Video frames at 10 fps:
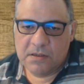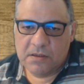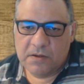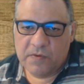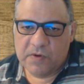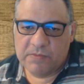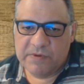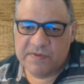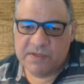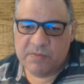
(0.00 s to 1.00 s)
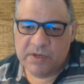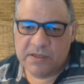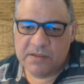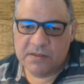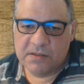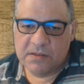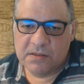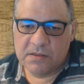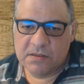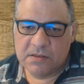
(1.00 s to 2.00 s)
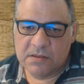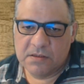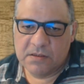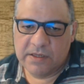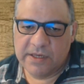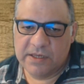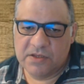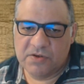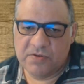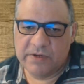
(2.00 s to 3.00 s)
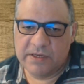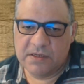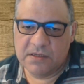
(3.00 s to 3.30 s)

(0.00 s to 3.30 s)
Rook moves somewhere. Hitting the queen.